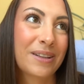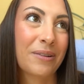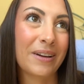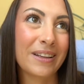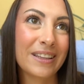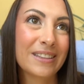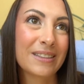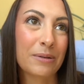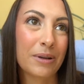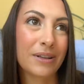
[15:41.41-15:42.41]
Alright, let's
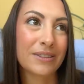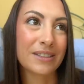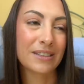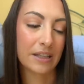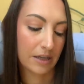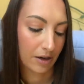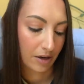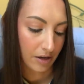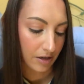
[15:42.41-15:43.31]
see what else is in here.